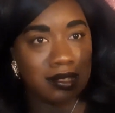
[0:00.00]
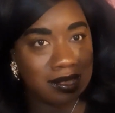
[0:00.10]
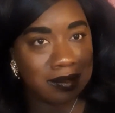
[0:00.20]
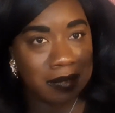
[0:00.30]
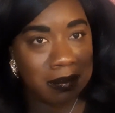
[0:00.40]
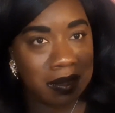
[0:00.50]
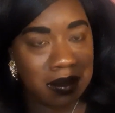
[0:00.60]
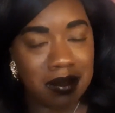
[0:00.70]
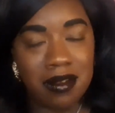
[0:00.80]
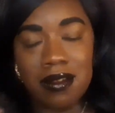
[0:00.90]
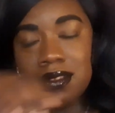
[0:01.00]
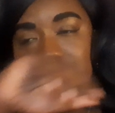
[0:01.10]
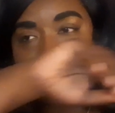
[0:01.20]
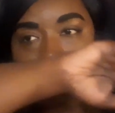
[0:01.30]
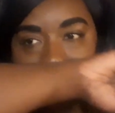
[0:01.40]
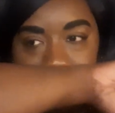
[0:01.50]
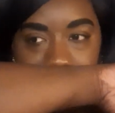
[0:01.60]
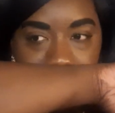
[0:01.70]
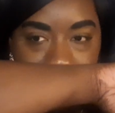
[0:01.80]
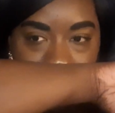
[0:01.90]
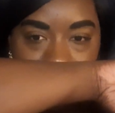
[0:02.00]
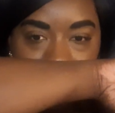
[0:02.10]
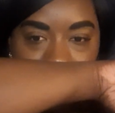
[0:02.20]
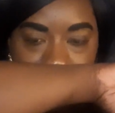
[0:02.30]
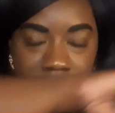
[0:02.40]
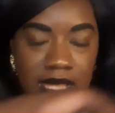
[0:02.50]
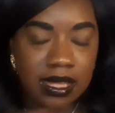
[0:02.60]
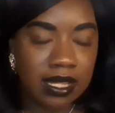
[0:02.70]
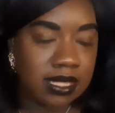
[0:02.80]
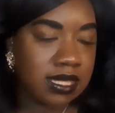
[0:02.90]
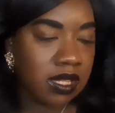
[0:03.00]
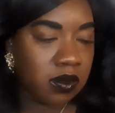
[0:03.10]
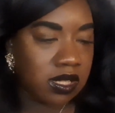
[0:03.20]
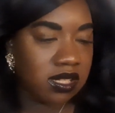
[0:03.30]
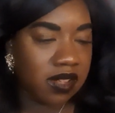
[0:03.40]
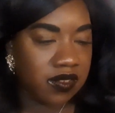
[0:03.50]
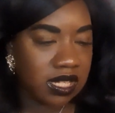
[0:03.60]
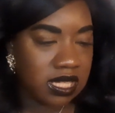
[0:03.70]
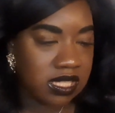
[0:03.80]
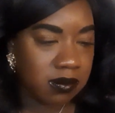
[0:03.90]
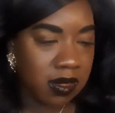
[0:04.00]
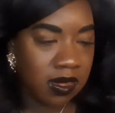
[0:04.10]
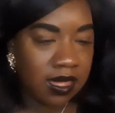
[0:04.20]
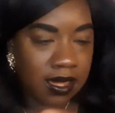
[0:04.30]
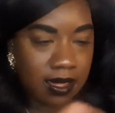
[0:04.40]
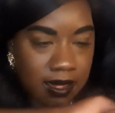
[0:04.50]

this might be your girl. She don't smell bad. Like I said, you can definitely smell that